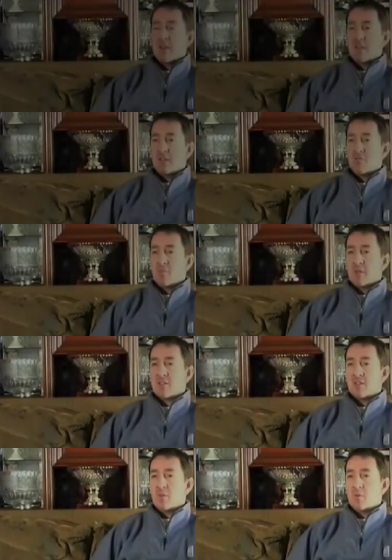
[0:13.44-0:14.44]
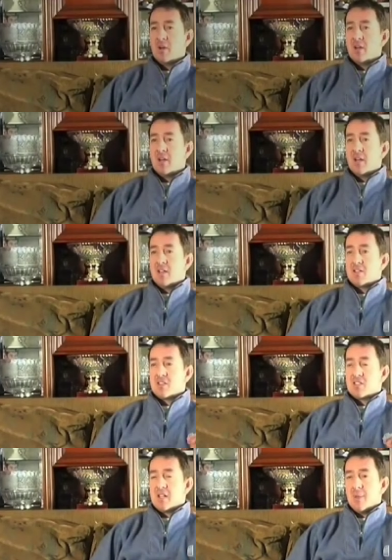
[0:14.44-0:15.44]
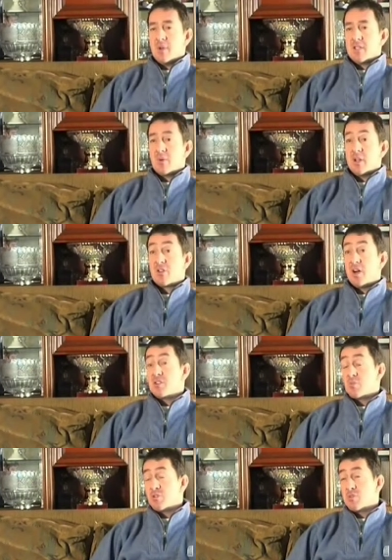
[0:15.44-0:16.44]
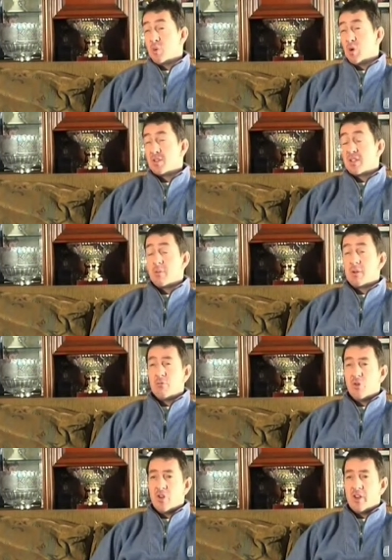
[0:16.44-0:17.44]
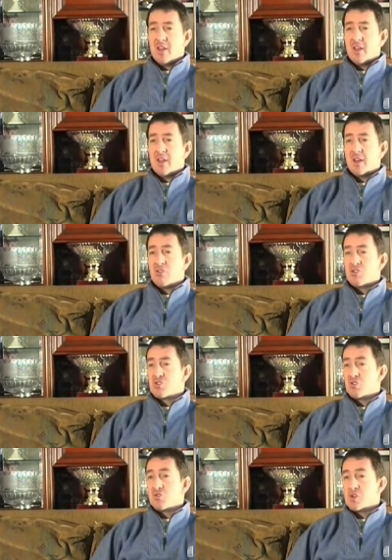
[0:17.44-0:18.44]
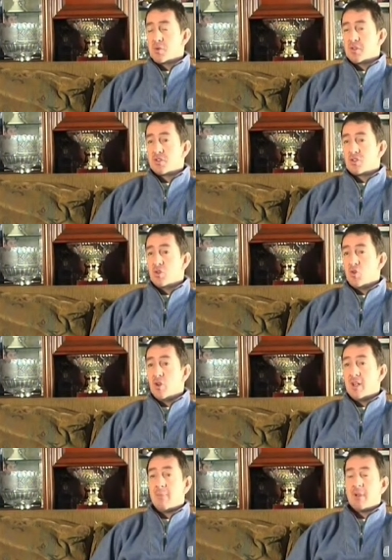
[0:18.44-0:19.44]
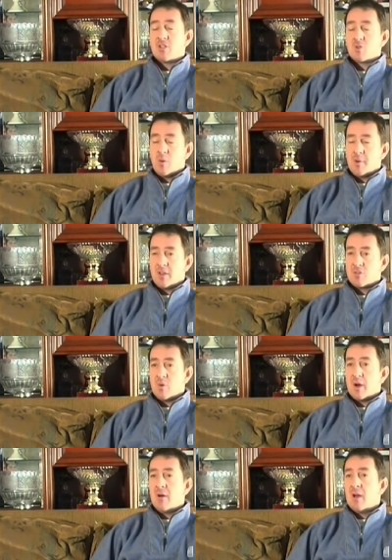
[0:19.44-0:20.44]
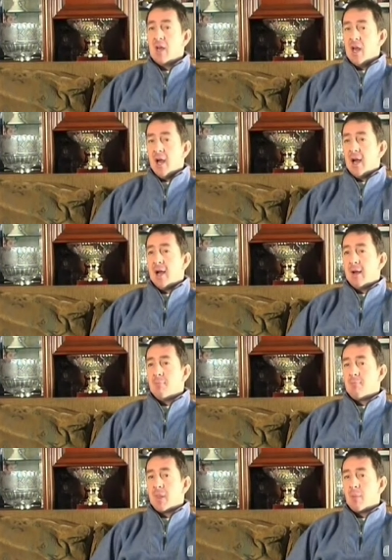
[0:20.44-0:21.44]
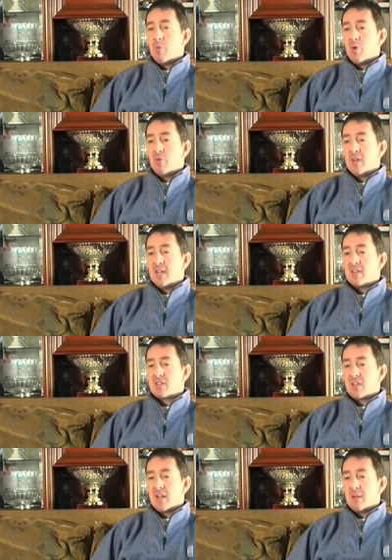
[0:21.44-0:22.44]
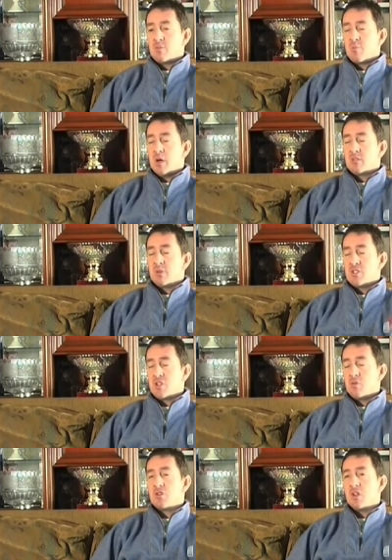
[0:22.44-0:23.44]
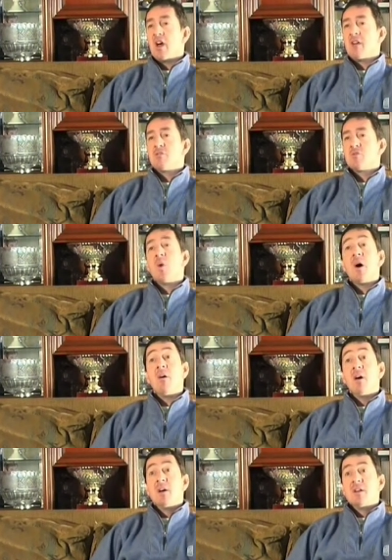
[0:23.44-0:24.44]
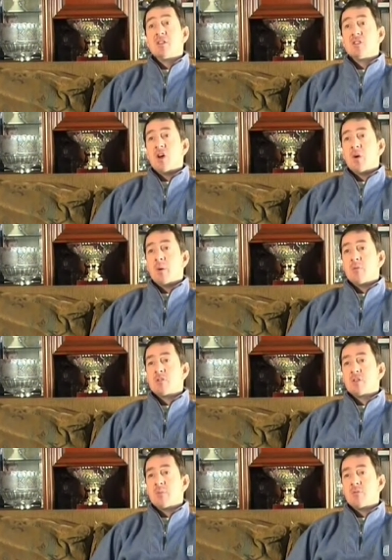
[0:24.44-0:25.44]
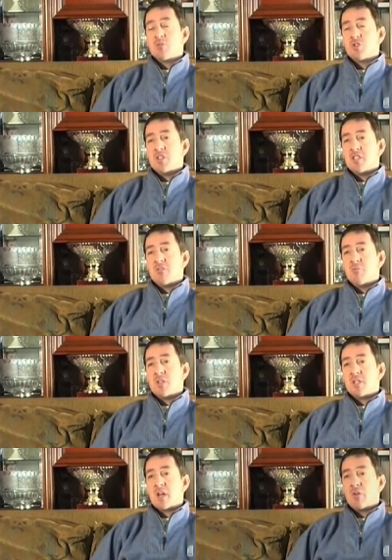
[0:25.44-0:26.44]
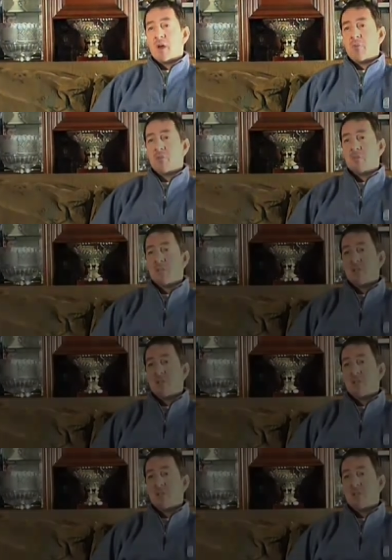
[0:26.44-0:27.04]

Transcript: easy for me to slip into it. I tried some other sports, did a bit of running, cross country with the school, and a little bit of swimming as well. But really, the cycling was part of my social life as well, so it was much easier for me to go that route.